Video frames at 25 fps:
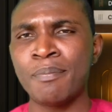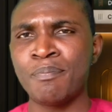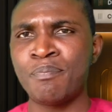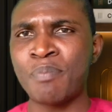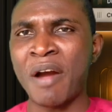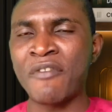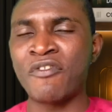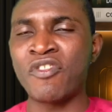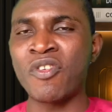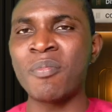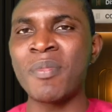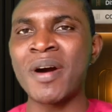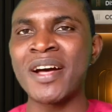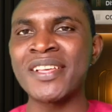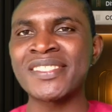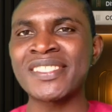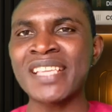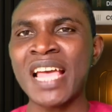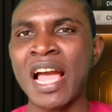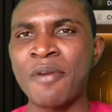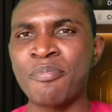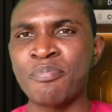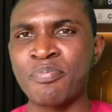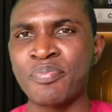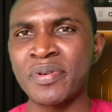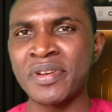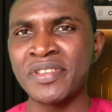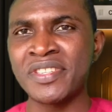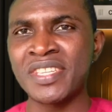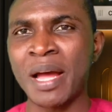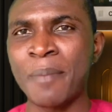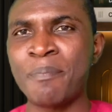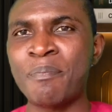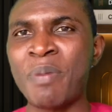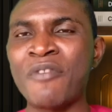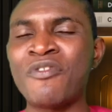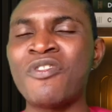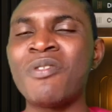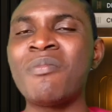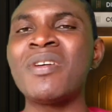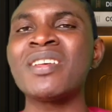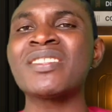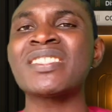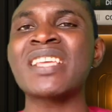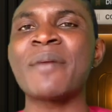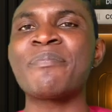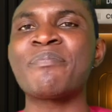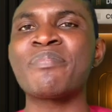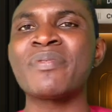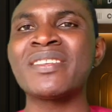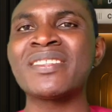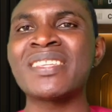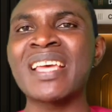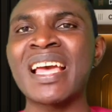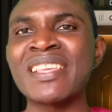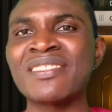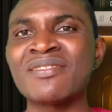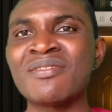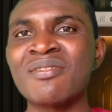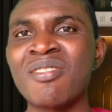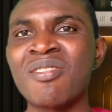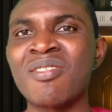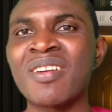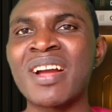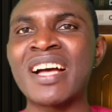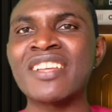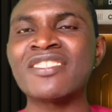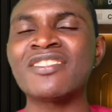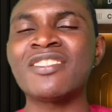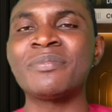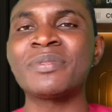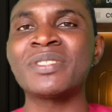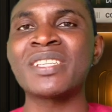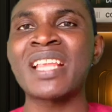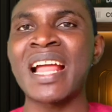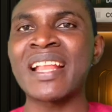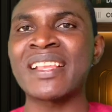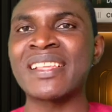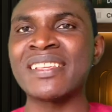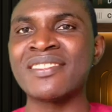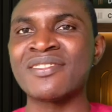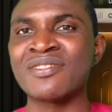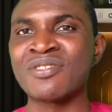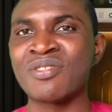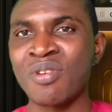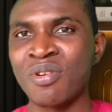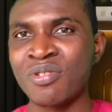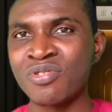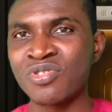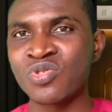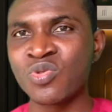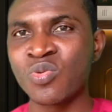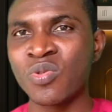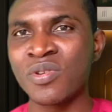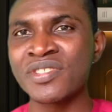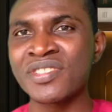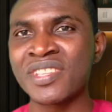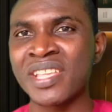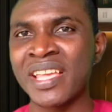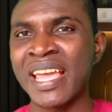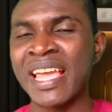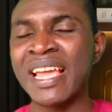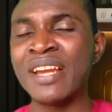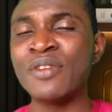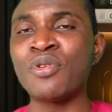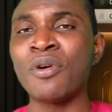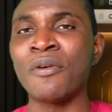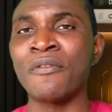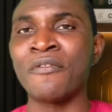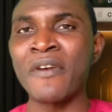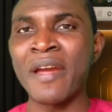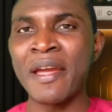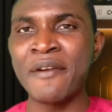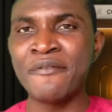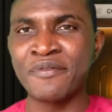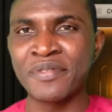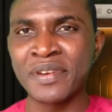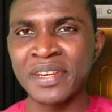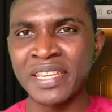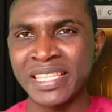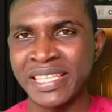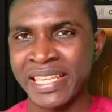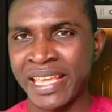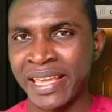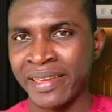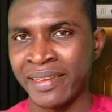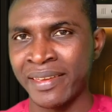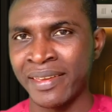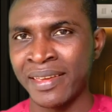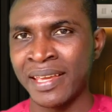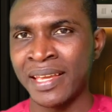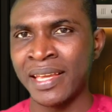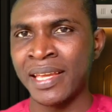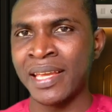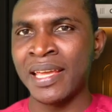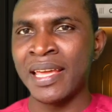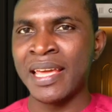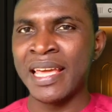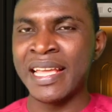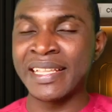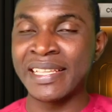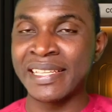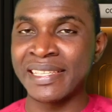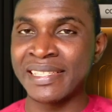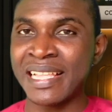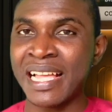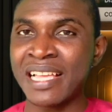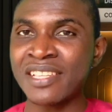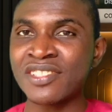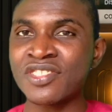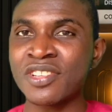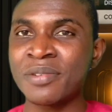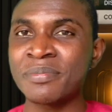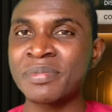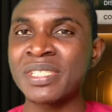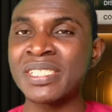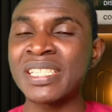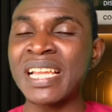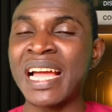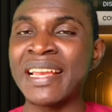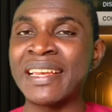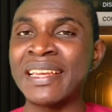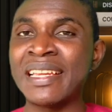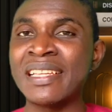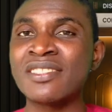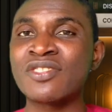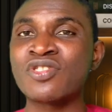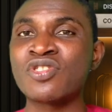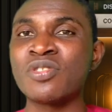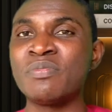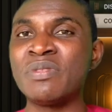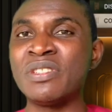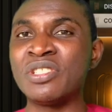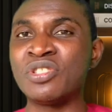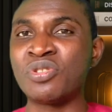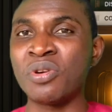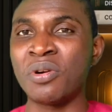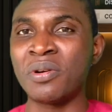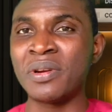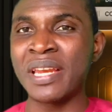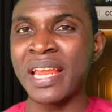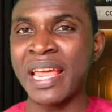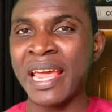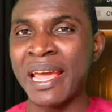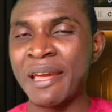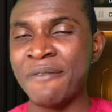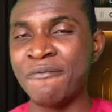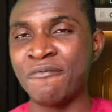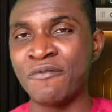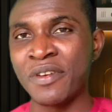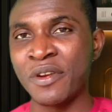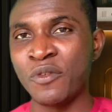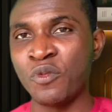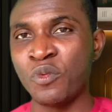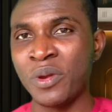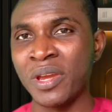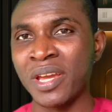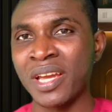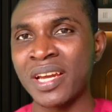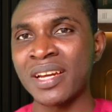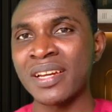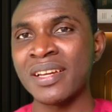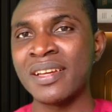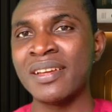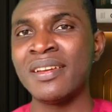performance appraiser. Performance appraiser is no longer something that is done towards the end of every year. It is now something that needs to be done every week,